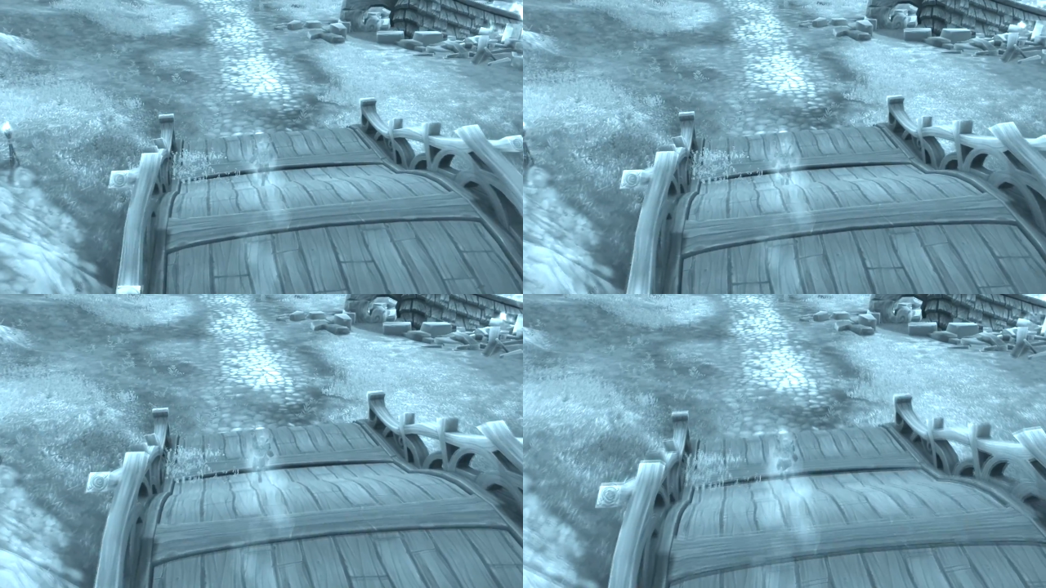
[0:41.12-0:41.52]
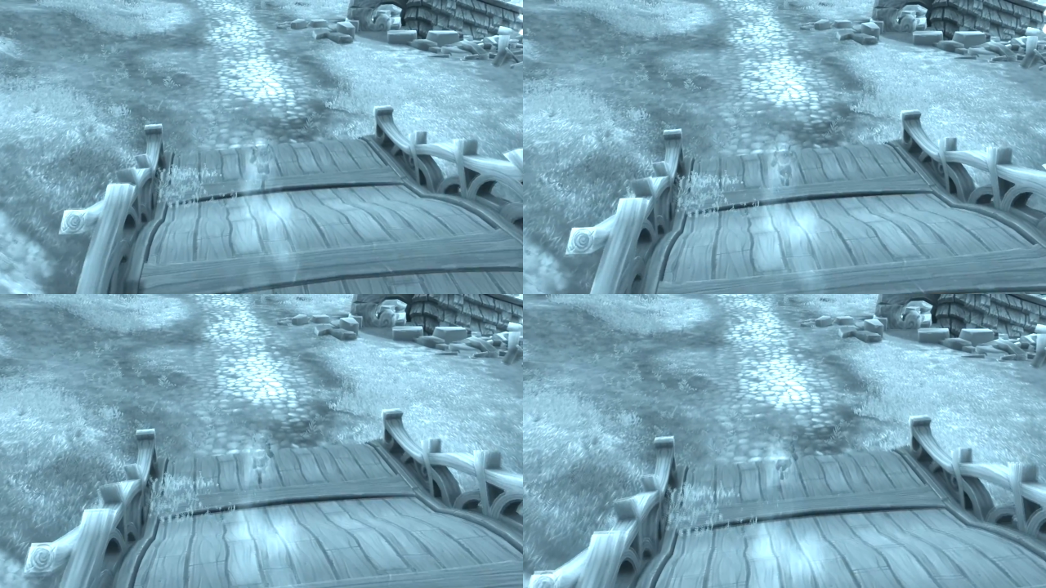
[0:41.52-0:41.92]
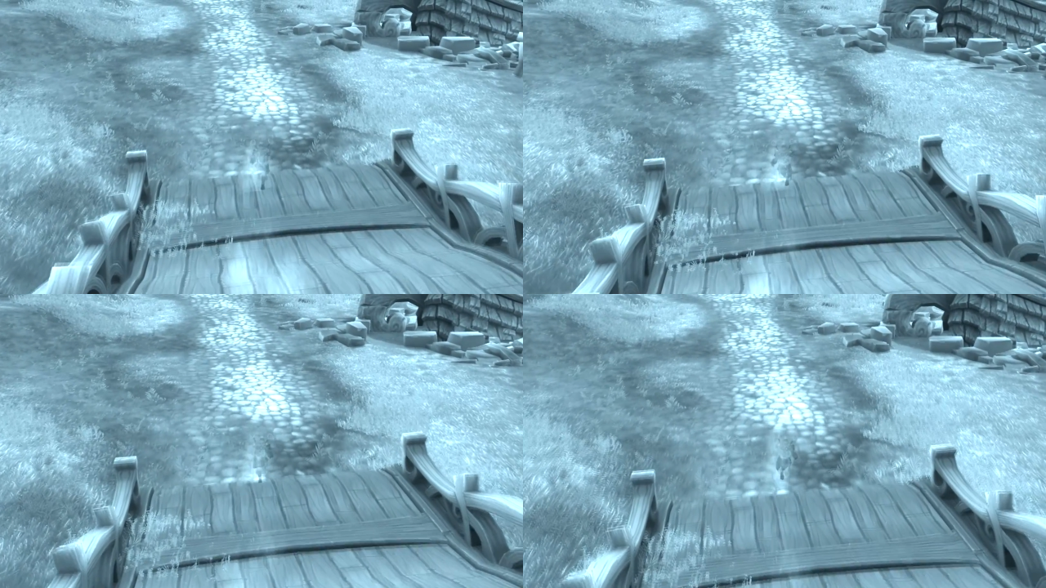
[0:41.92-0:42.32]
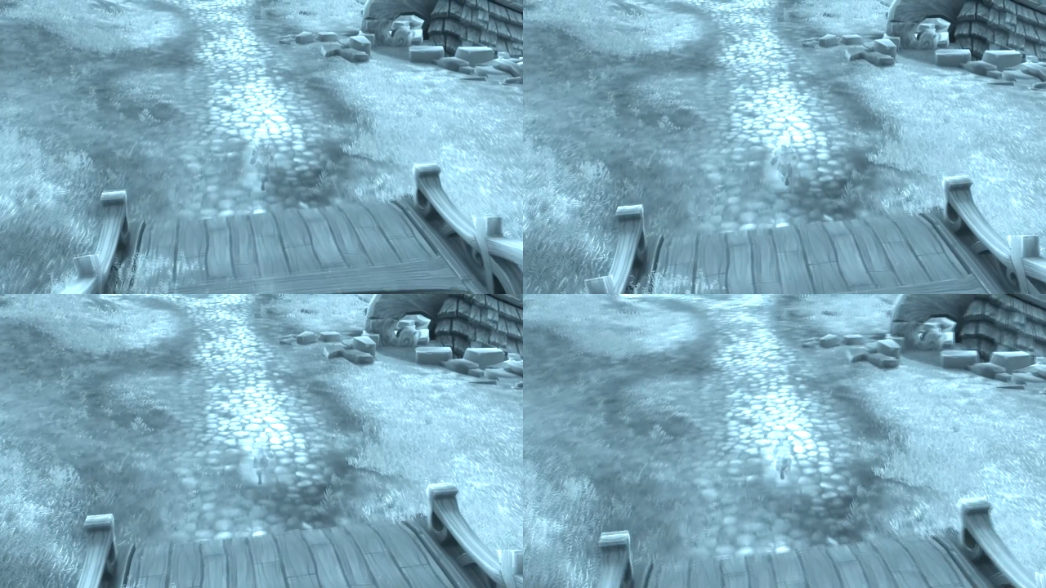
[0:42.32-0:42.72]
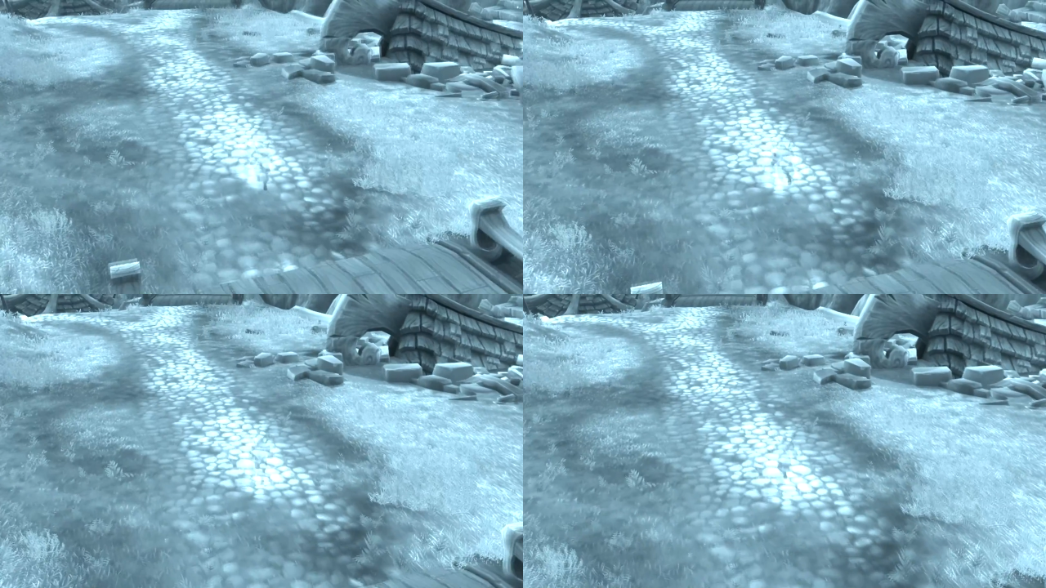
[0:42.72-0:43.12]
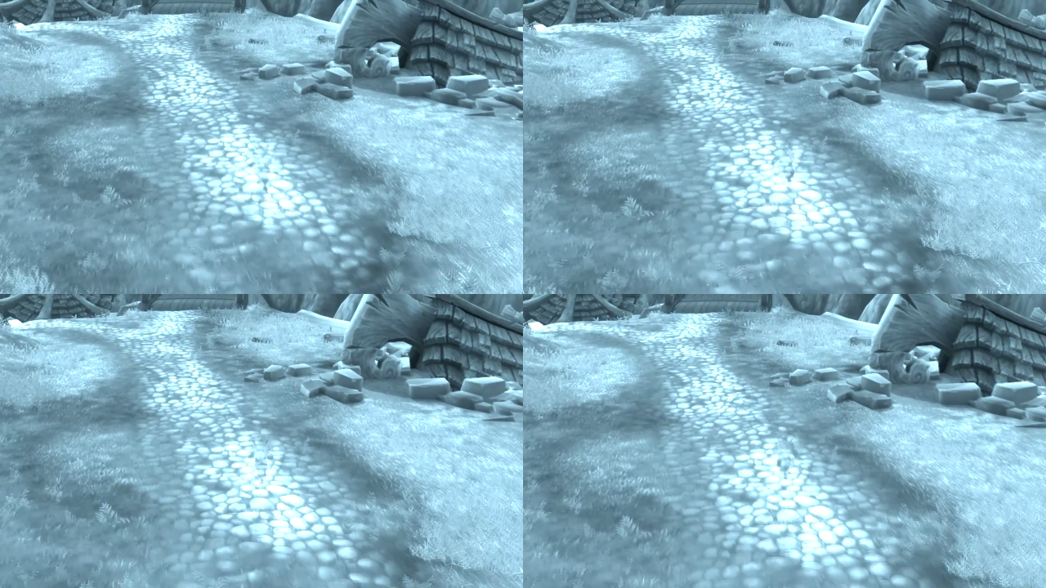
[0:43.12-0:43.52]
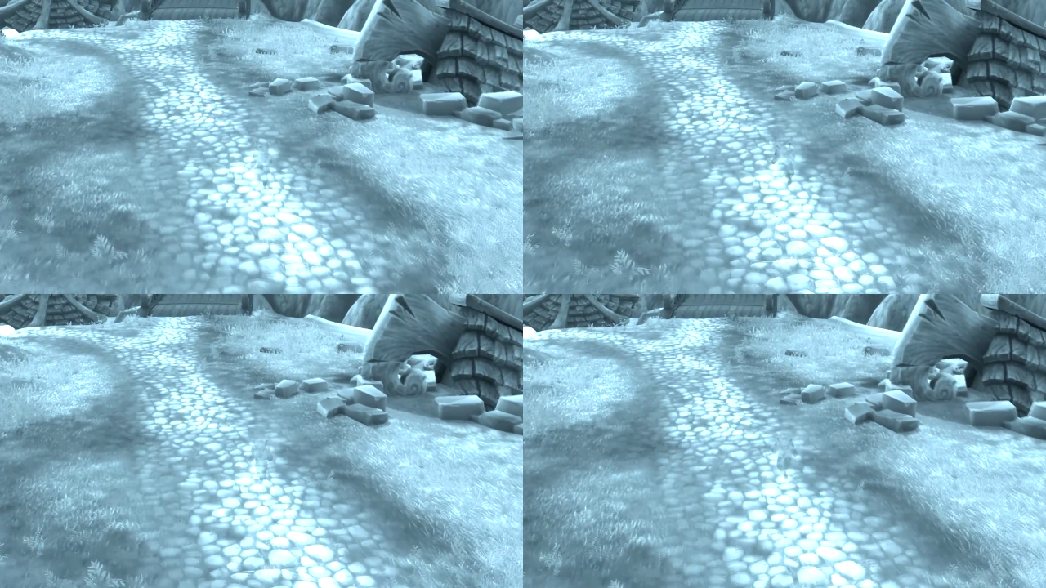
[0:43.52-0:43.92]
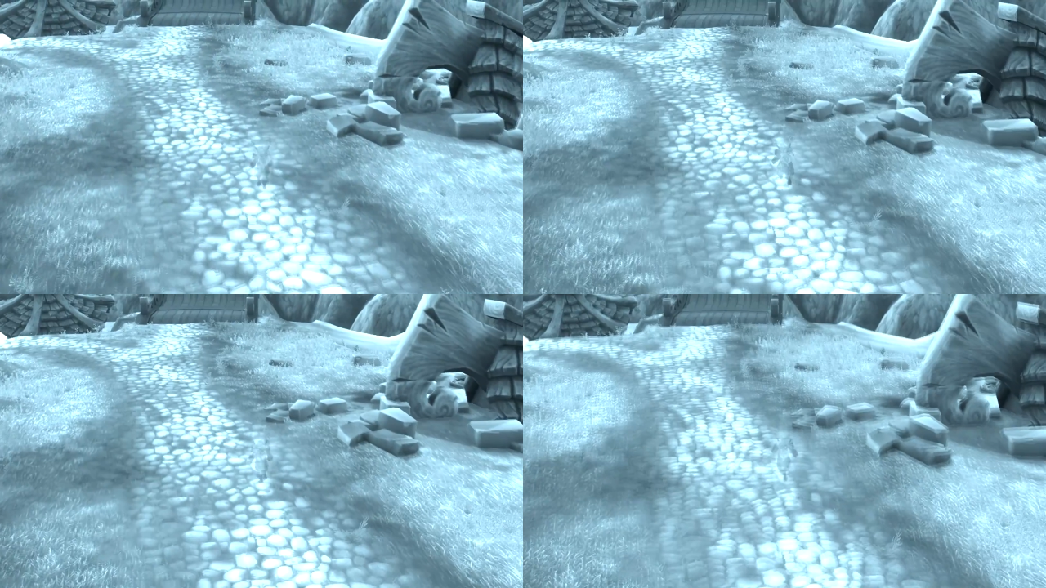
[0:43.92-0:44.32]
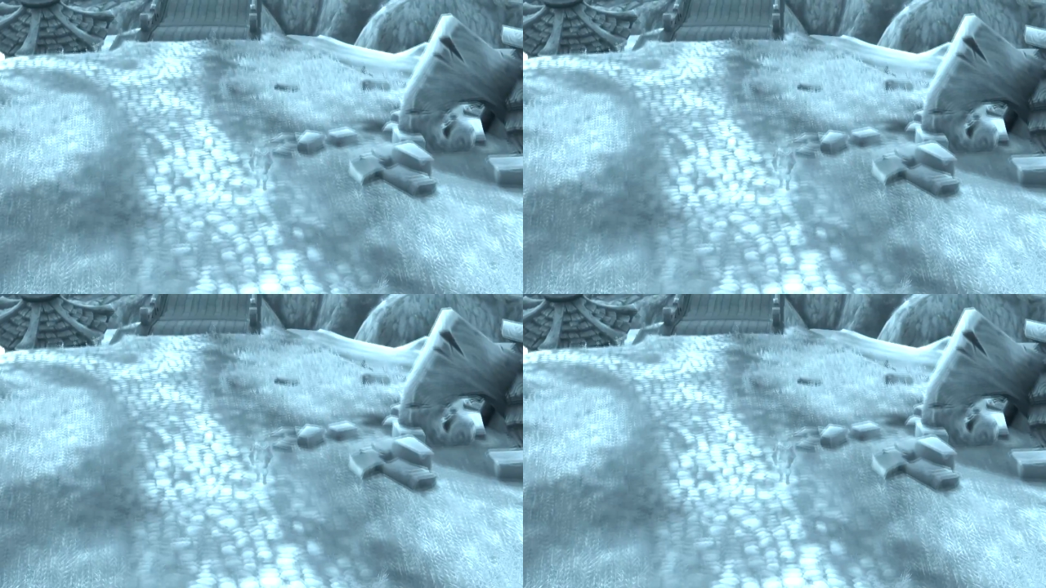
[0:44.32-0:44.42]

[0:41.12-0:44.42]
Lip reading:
Nobody's mouth can be seen.